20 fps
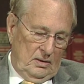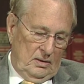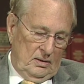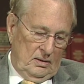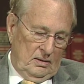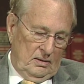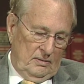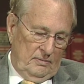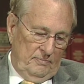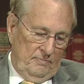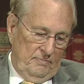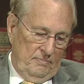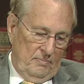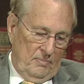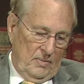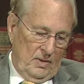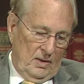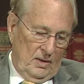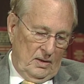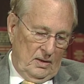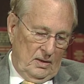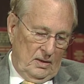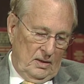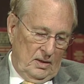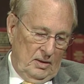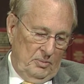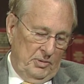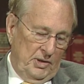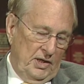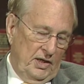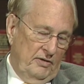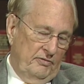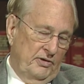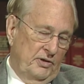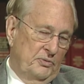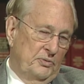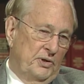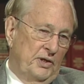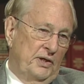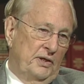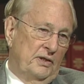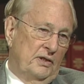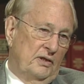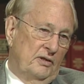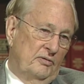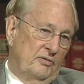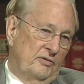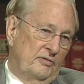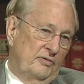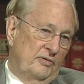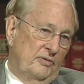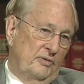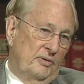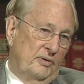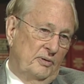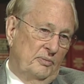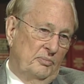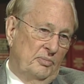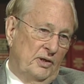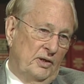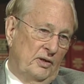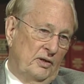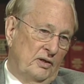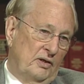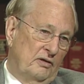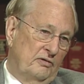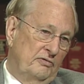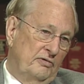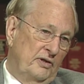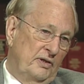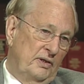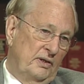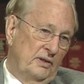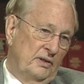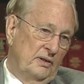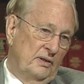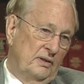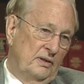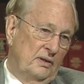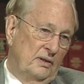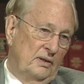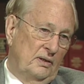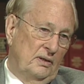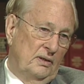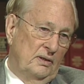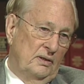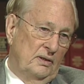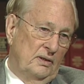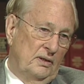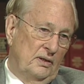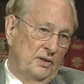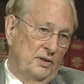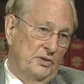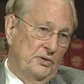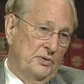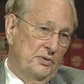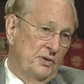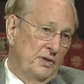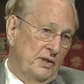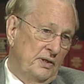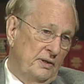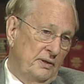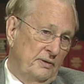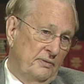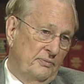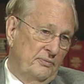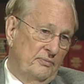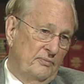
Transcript: Um, I'm an avid reader of biography and, and uh, history.